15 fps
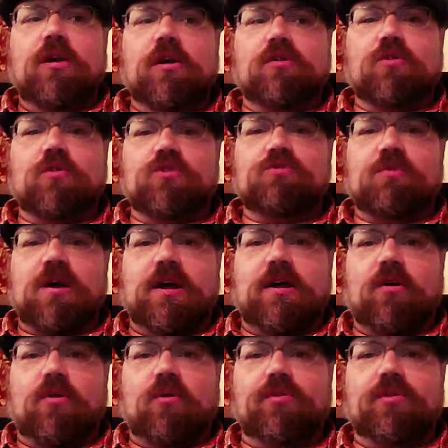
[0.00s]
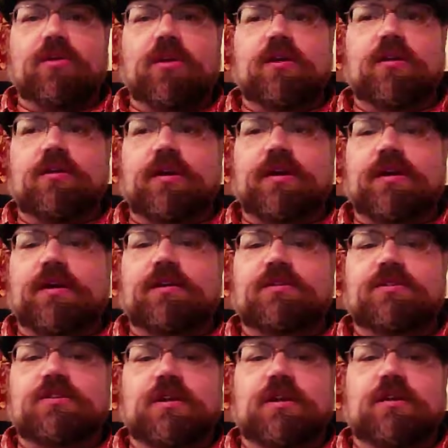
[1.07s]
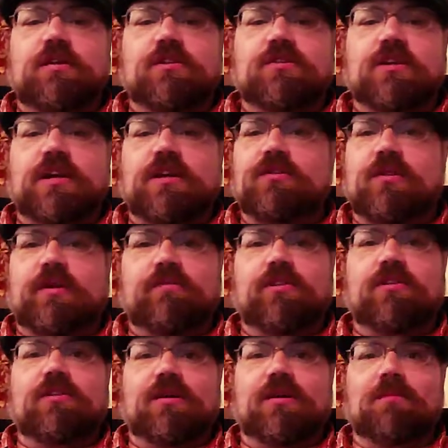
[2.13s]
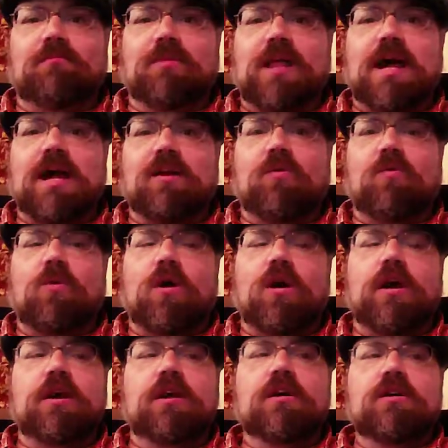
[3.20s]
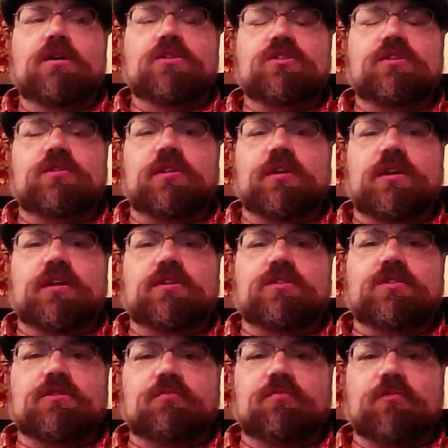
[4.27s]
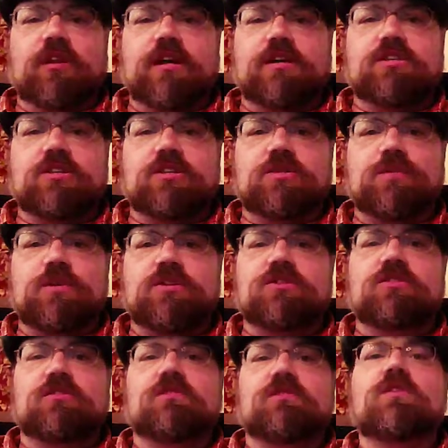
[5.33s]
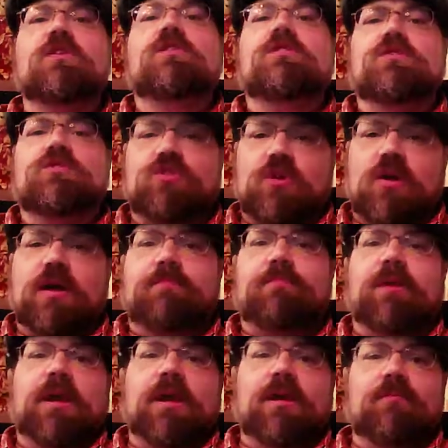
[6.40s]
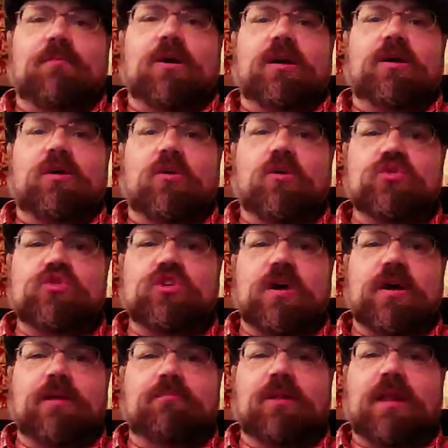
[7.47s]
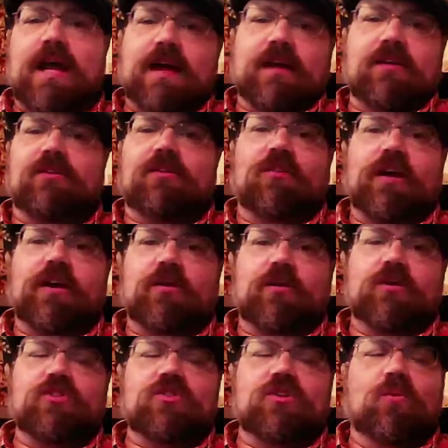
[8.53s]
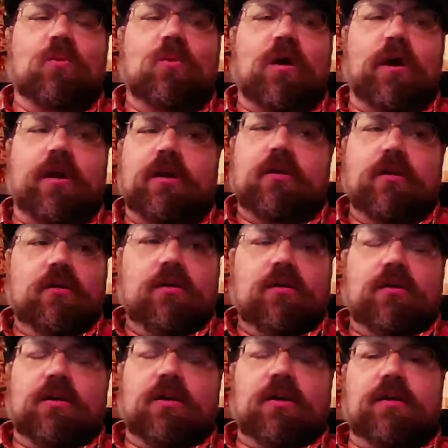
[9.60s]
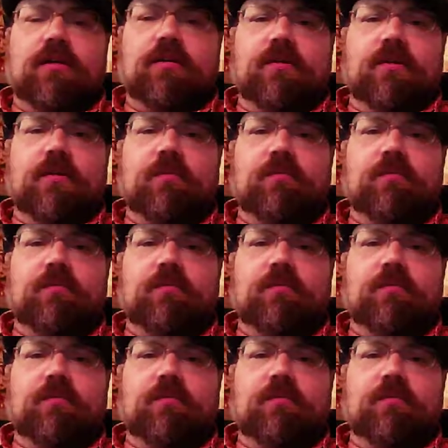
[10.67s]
And of course, my whole thing, like I said, is I do everything in black and white so that it's less expensive. So I painted my whole sign black and the lettering's in white. And